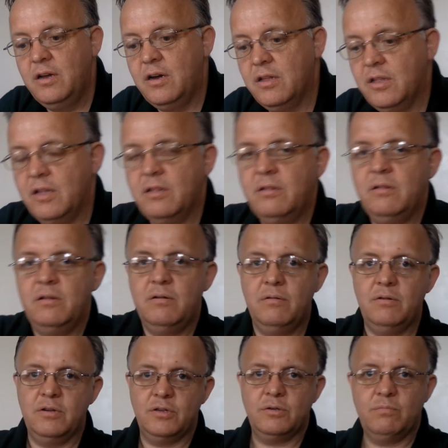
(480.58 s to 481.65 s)
and then
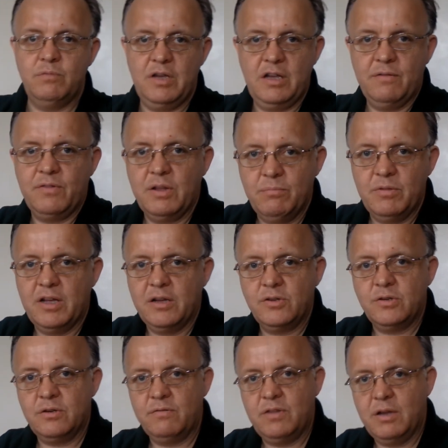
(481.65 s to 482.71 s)
as we give them that.
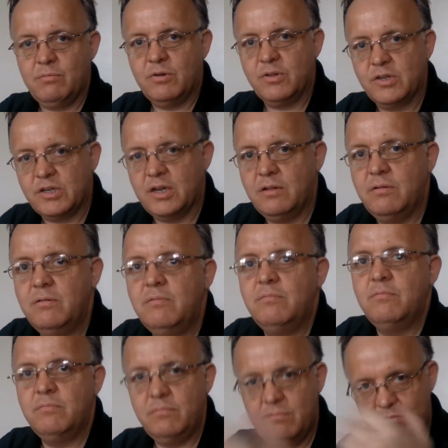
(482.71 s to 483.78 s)
So if they want ten,
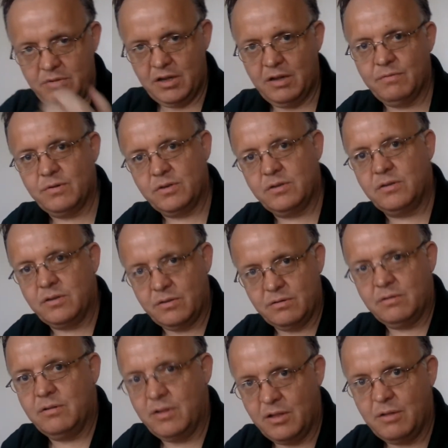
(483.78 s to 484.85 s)
they give us
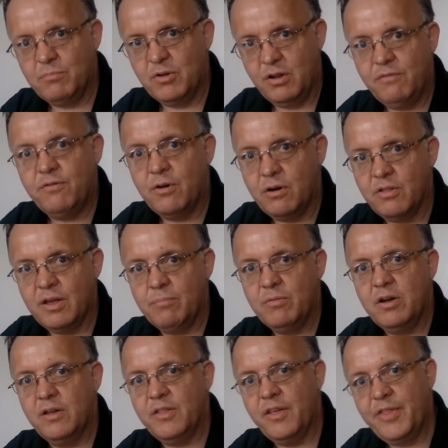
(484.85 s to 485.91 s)
the money for them,
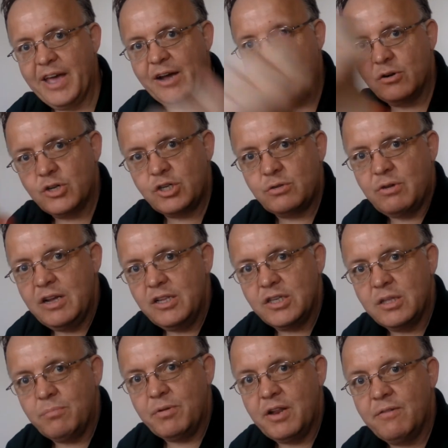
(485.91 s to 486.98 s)
and then that goes straight
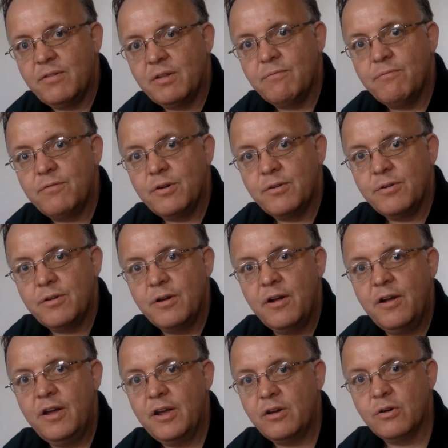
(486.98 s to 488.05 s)
into the benevolent fund.
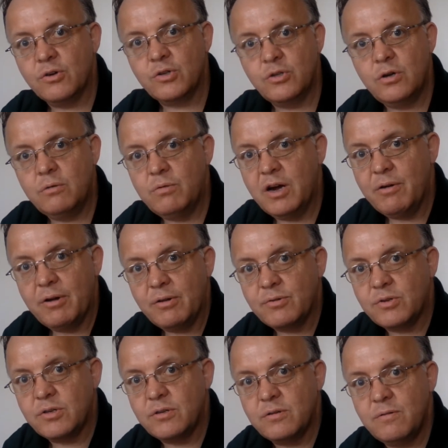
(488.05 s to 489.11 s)
It goes nowhere
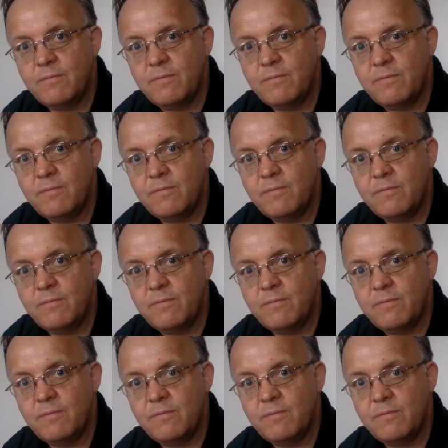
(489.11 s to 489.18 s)
else.